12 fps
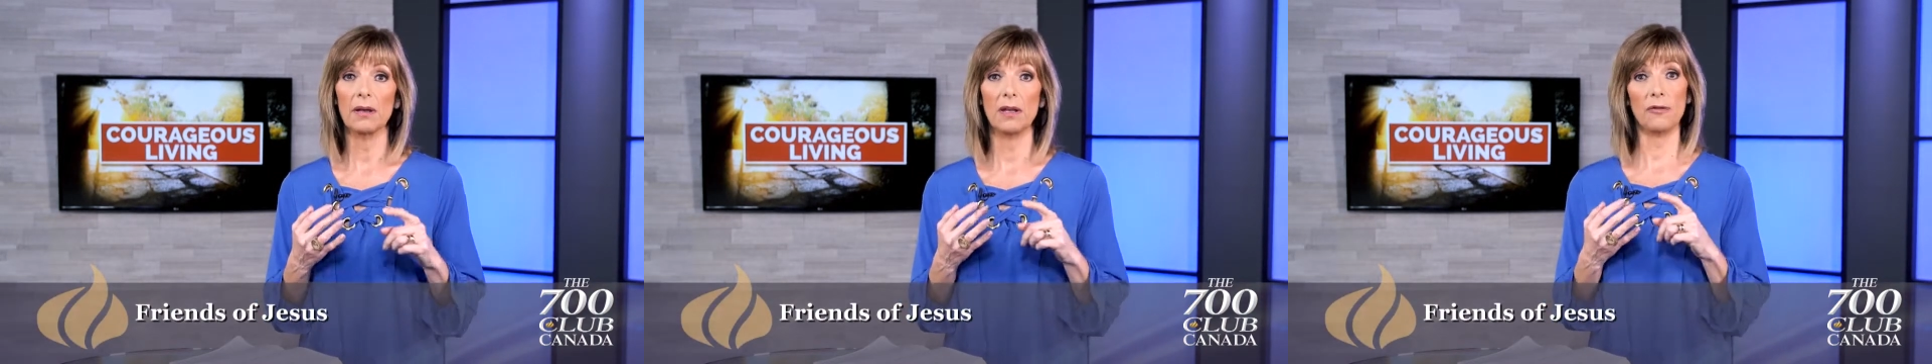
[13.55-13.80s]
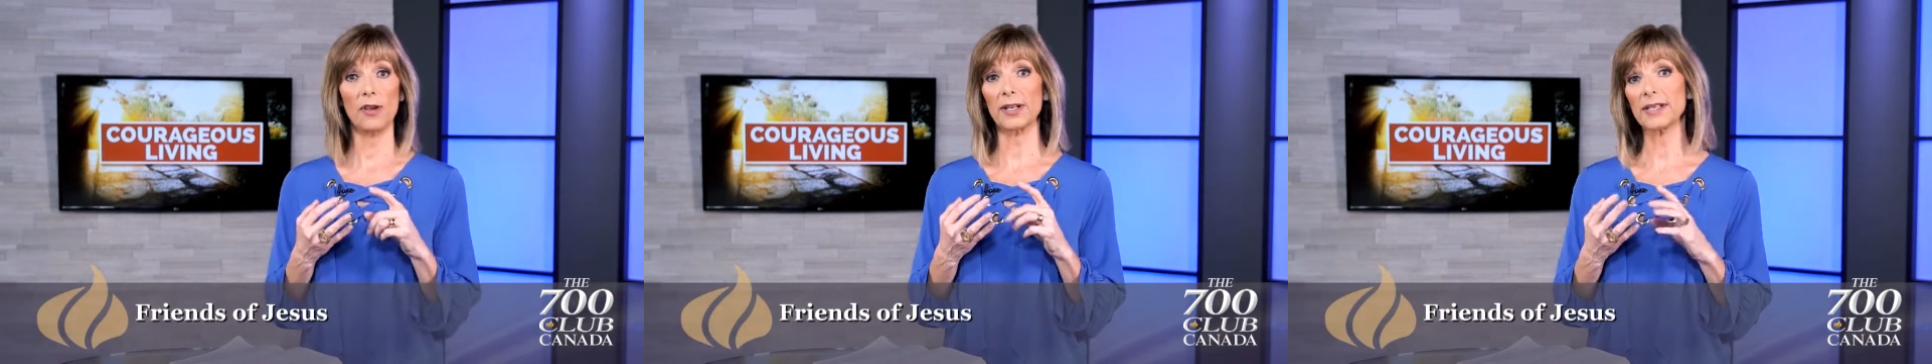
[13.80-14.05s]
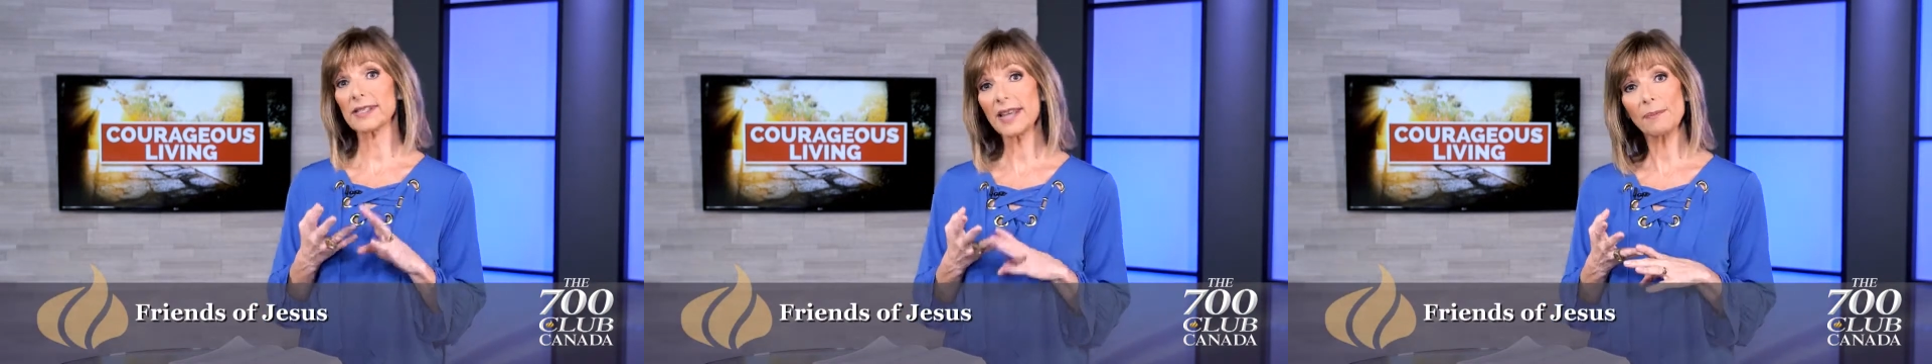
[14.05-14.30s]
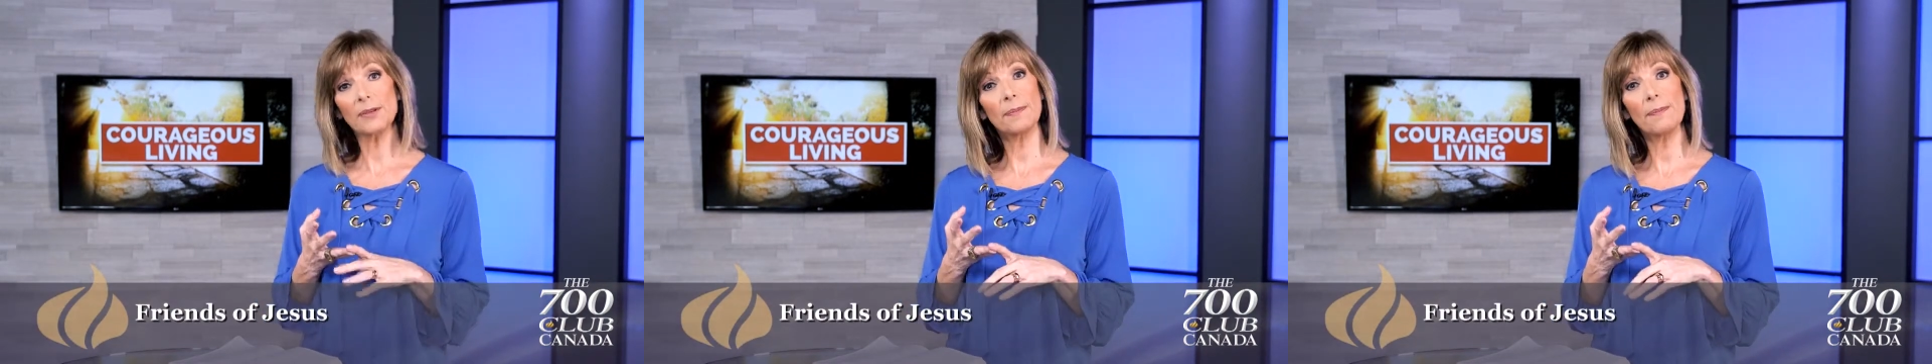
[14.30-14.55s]
you feel
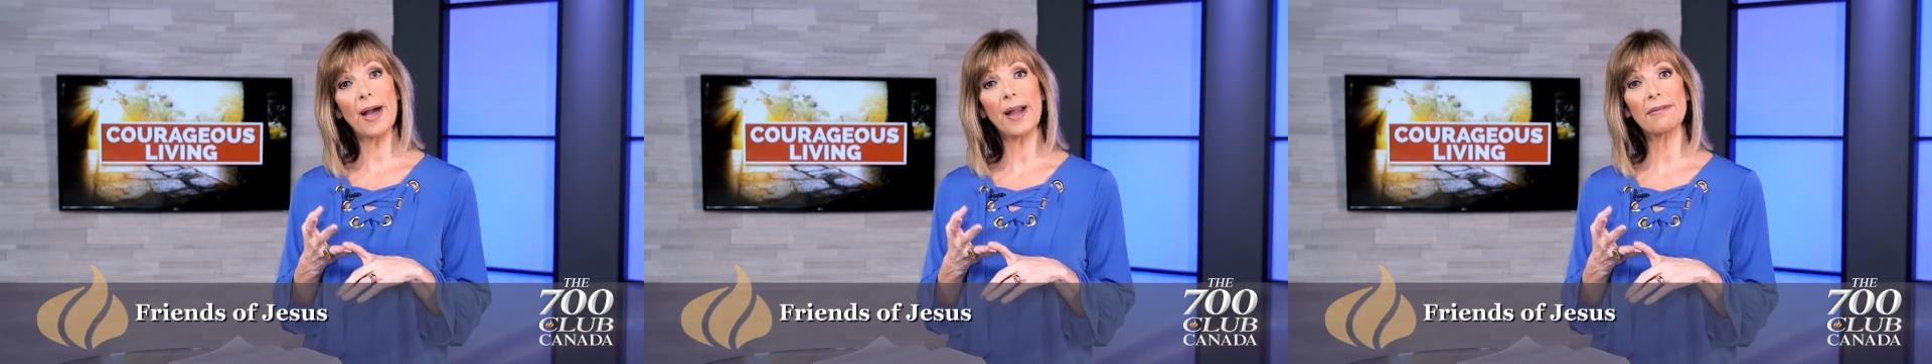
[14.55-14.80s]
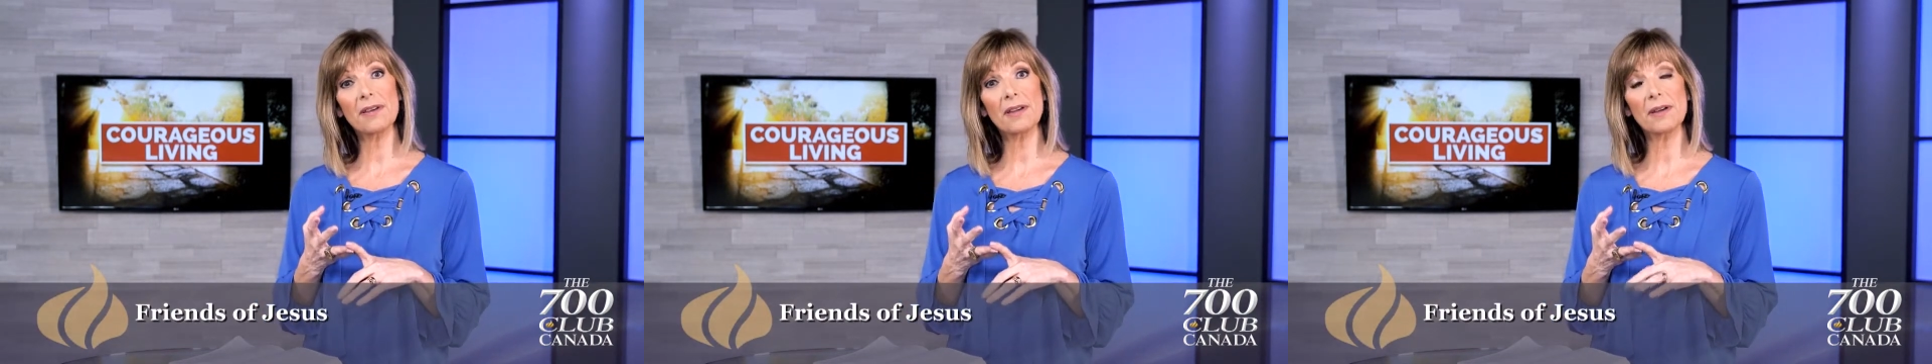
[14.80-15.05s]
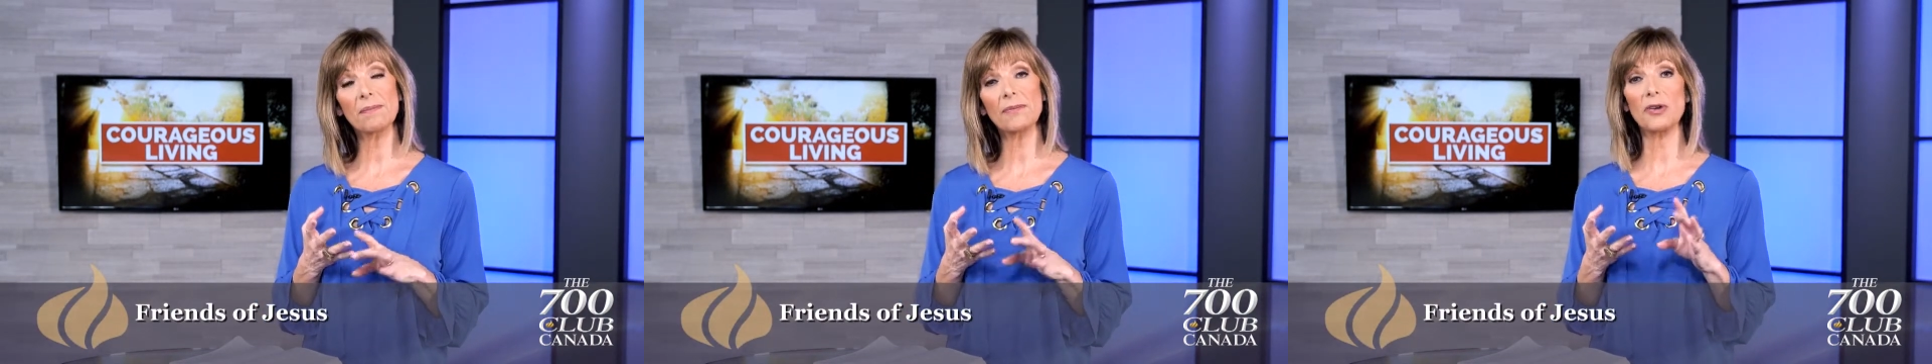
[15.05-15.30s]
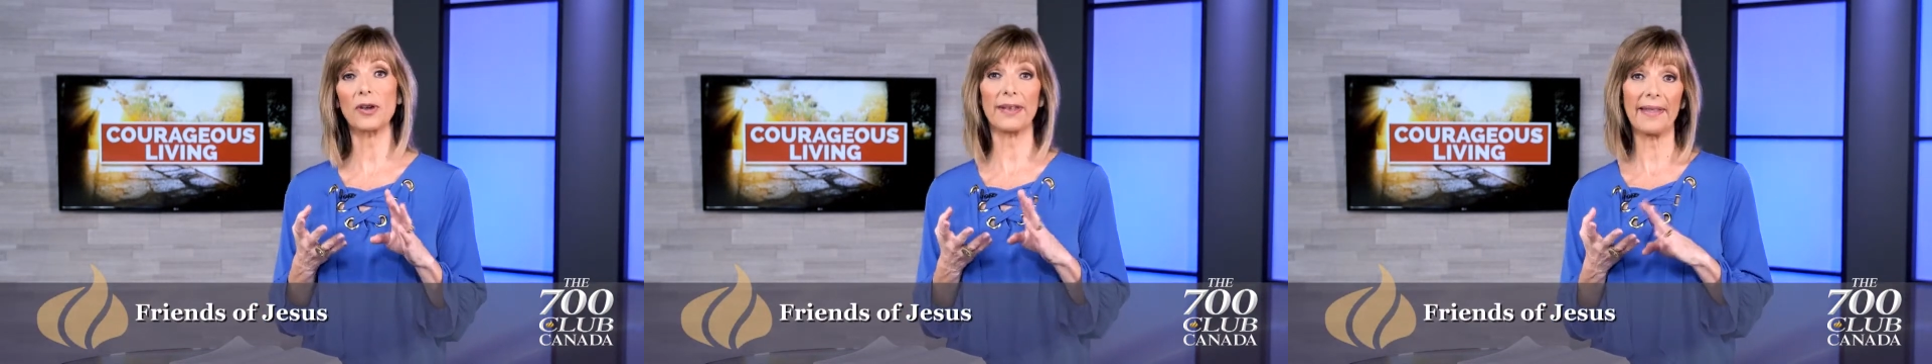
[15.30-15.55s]
accepted by them,
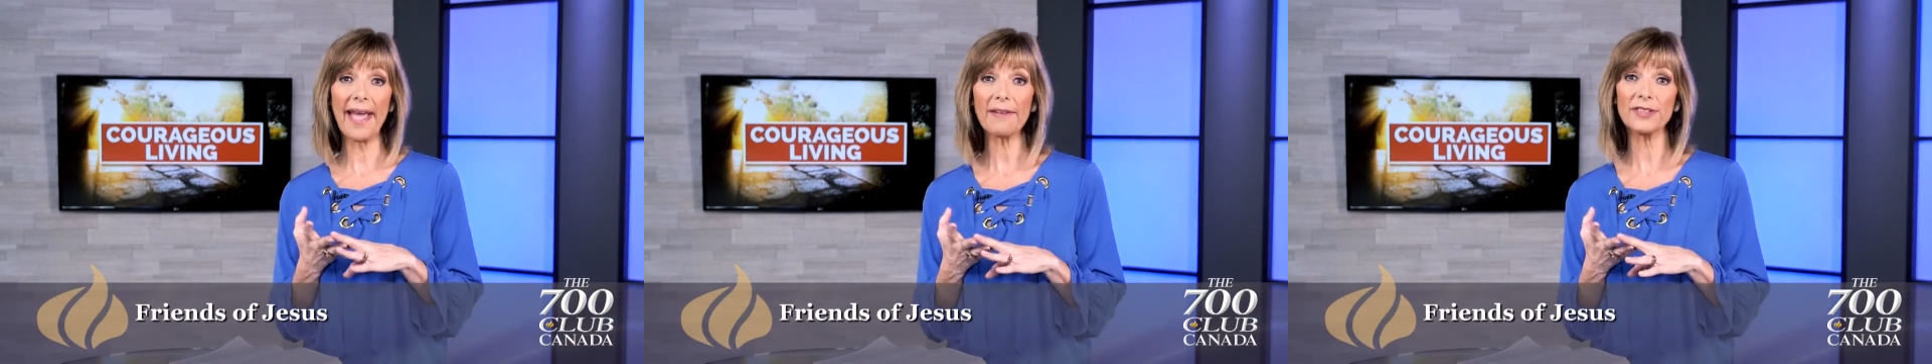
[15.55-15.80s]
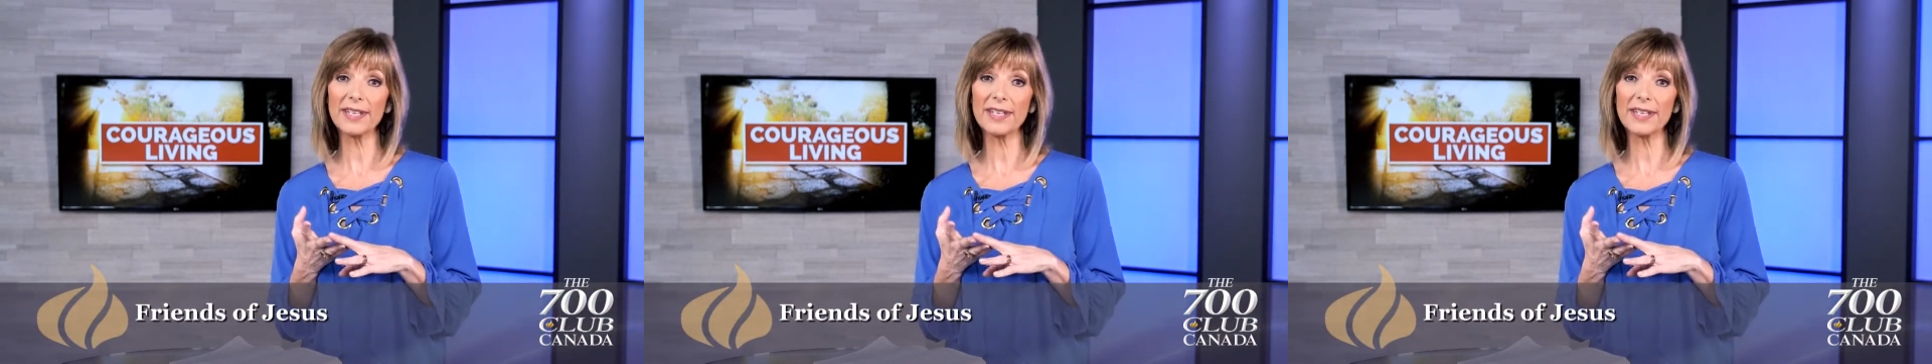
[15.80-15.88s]
you can laugh